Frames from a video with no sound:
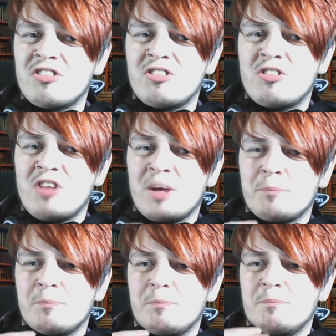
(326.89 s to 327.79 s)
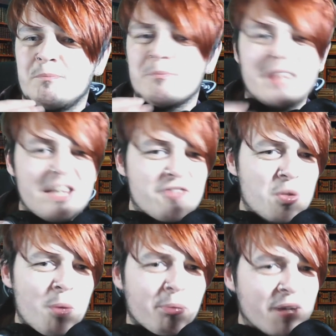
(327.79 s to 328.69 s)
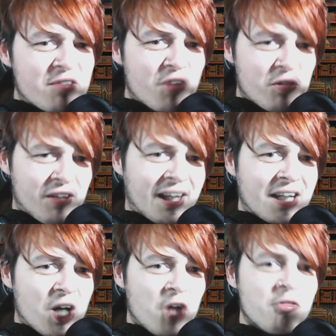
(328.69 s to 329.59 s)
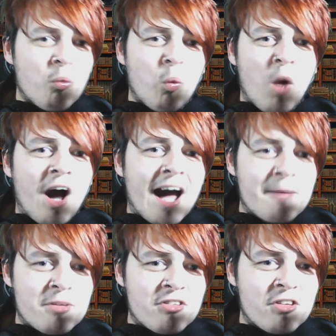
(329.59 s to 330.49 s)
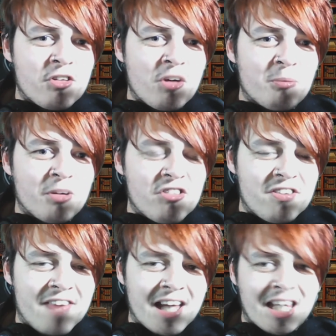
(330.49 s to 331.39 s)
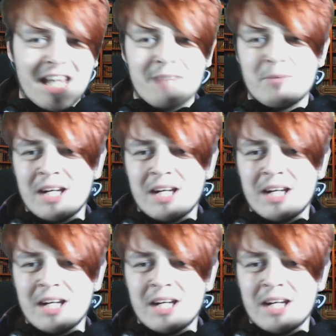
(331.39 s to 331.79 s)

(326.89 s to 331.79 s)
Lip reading: to give you a brief overlay of what happened to the Tonberries in that game.